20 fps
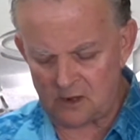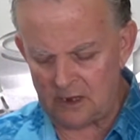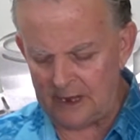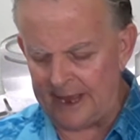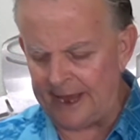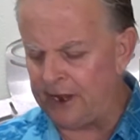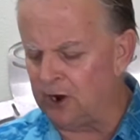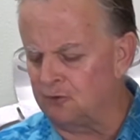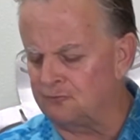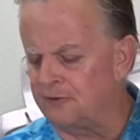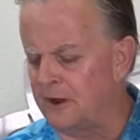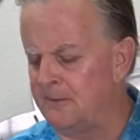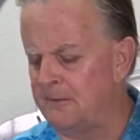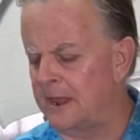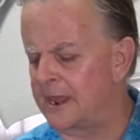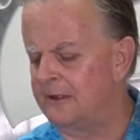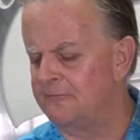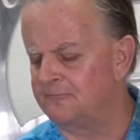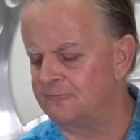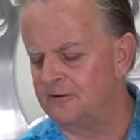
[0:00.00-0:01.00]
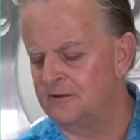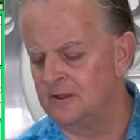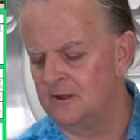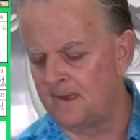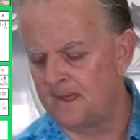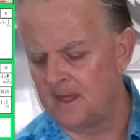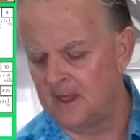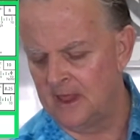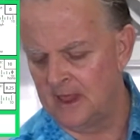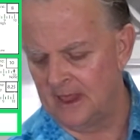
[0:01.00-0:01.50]
I don't recommend,
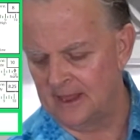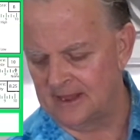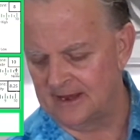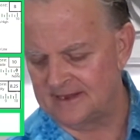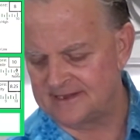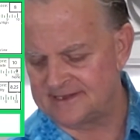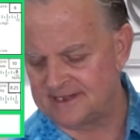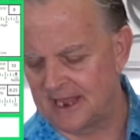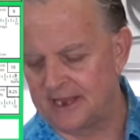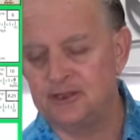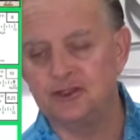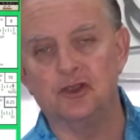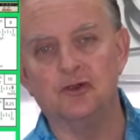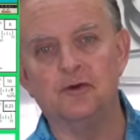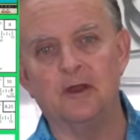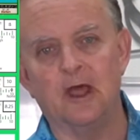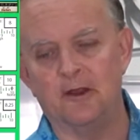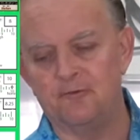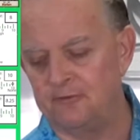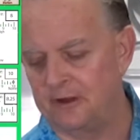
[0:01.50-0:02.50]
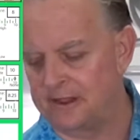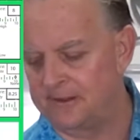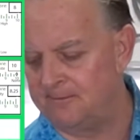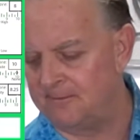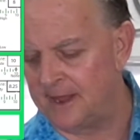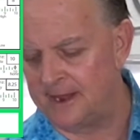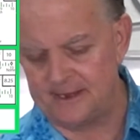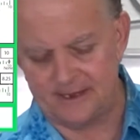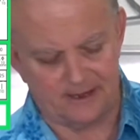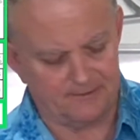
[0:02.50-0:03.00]
I got to say, I do not
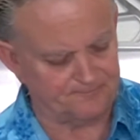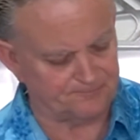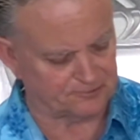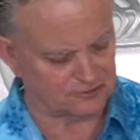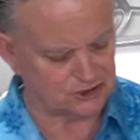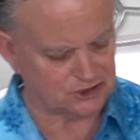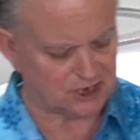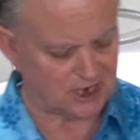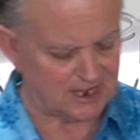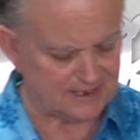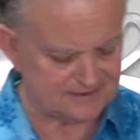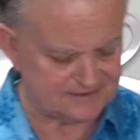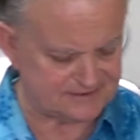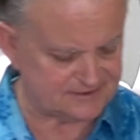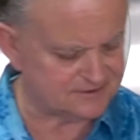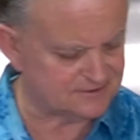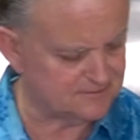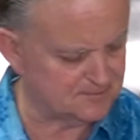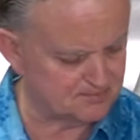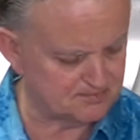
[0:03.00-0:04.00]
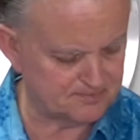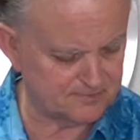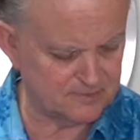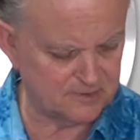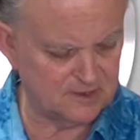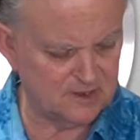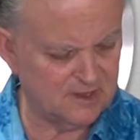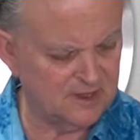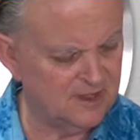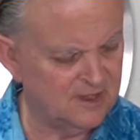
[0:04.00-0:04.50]
recommend it for shots.
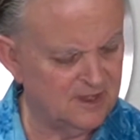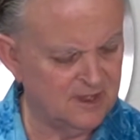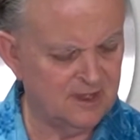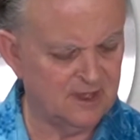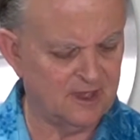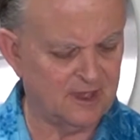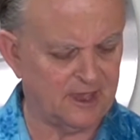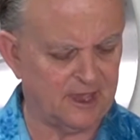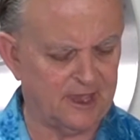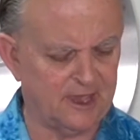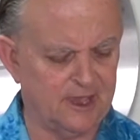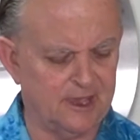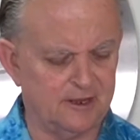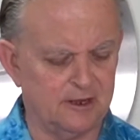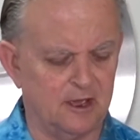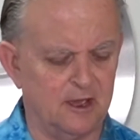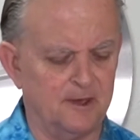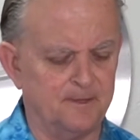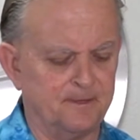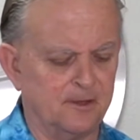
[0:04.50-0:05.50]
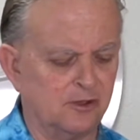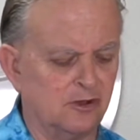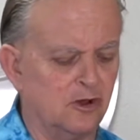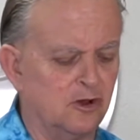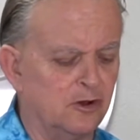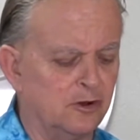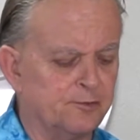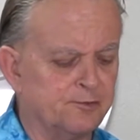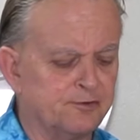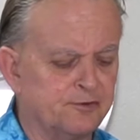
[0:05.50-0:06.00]
And on the
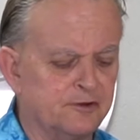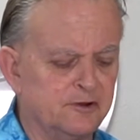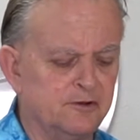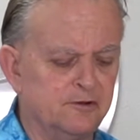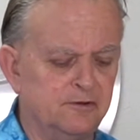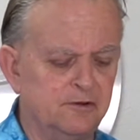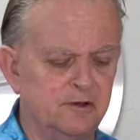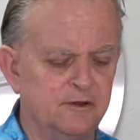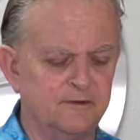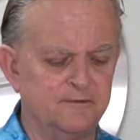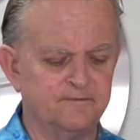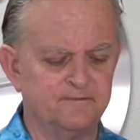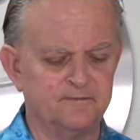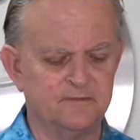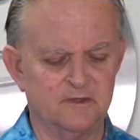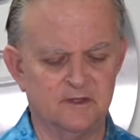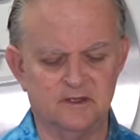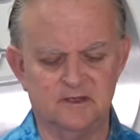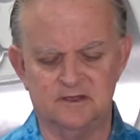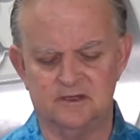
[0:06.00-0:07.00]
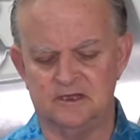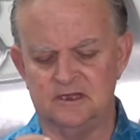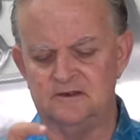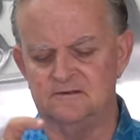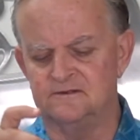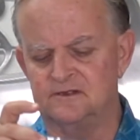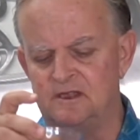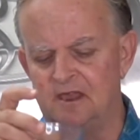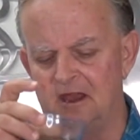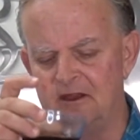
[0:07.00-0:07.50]
cold brew, it
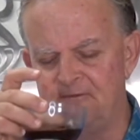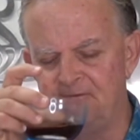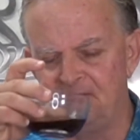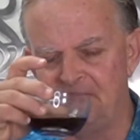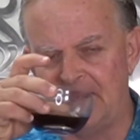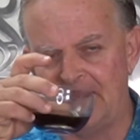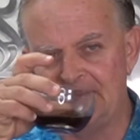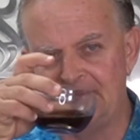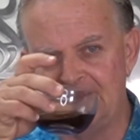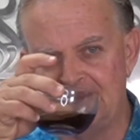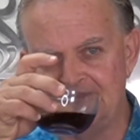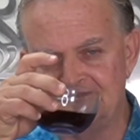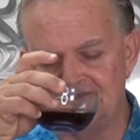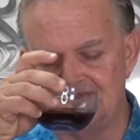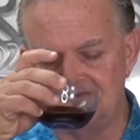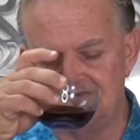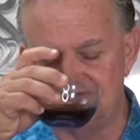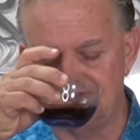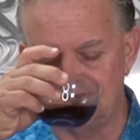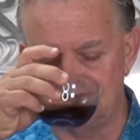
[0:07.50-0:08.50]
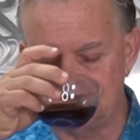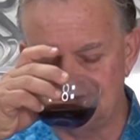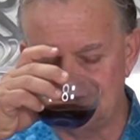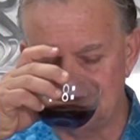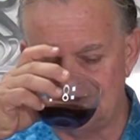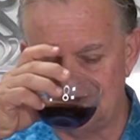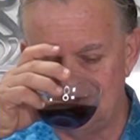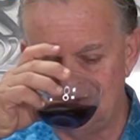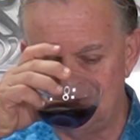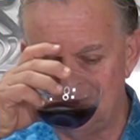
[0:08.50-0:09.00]
was kind of flat tasting too,
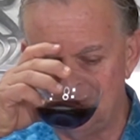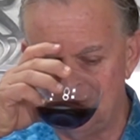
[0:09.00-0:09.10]
so